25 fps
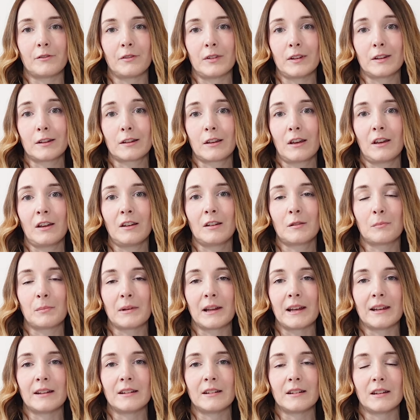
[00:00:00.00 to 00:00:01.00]
viscose
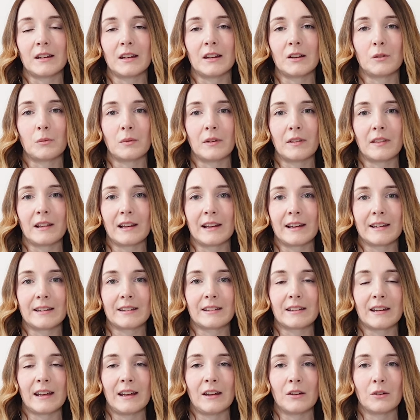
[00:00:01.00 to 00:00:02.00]
blended with
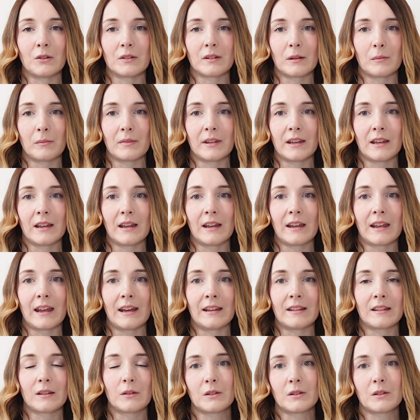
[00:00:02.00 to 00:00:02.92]
elastane or something again.